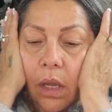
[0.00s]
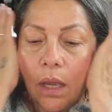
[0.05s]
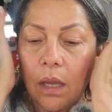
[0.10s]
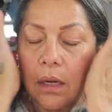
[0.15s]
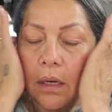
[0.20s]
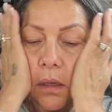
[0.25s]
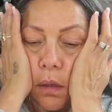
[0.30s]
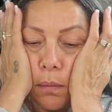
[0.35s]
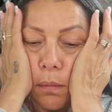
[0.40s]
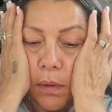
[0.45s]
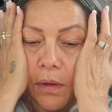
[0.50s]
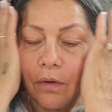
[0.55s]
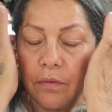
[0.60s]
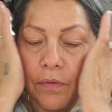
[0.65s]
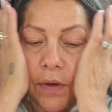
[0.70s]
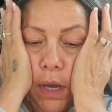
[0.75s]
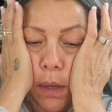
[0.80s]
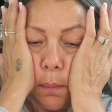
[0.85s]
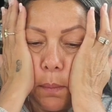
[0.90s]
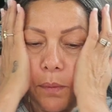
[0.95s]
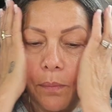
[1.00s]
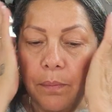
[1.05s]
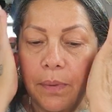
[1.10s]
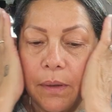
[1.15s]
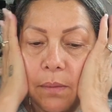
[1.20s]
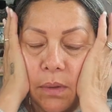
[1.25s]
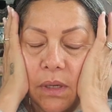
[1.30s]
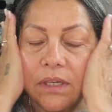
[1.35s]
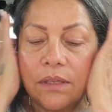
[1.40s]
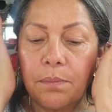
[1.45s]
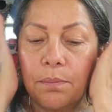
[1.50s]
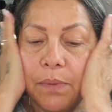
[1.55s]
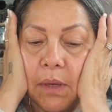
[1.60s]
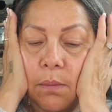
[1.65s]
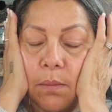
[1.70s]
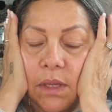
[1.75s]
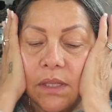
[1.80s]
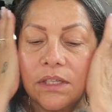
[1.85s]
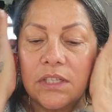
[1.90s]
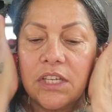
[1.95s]
a little bit of
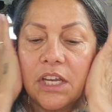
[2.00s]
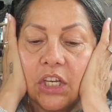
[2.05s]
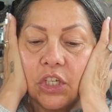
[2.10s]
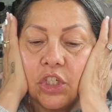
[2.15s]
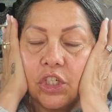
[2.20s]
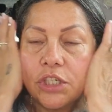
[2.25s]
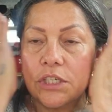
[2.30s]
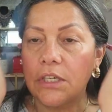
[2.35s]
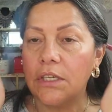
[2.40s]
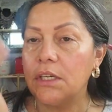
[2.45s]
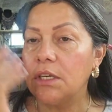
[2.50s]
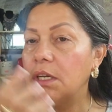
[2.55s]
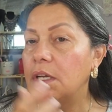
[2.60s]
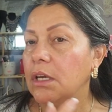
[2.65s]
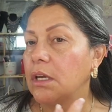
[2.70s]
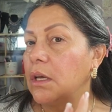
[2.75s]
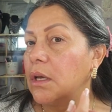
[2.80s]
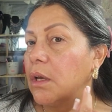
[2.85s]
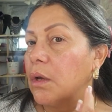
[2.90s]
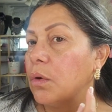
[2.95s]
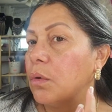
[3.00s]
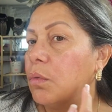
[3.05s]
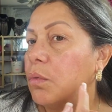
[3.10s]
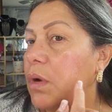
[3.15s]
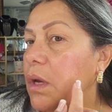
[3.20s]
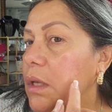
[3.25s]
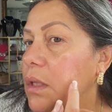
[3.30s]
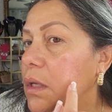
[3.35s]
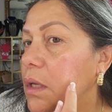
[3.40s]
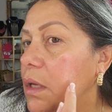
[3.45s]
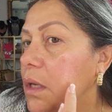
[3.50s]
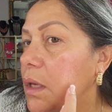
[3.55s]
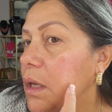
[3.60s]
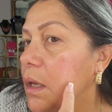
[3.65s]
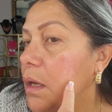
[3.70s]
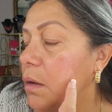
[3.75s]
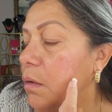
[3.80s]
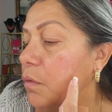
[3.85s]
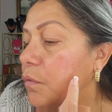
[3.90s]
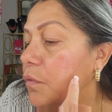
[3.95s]
hyperpigmentation right
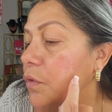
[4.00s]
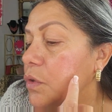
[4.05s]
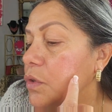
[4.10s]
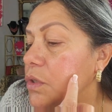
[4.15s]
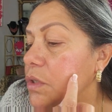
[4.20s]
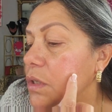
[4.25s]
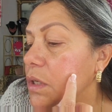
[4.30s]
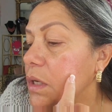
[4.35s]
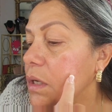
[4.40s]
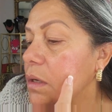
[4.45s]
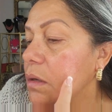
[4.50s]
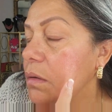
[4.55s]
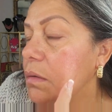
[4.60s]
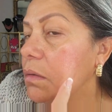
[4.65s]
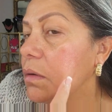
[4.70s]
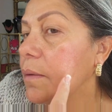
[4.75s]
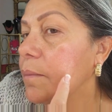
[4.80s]
here. If you see it,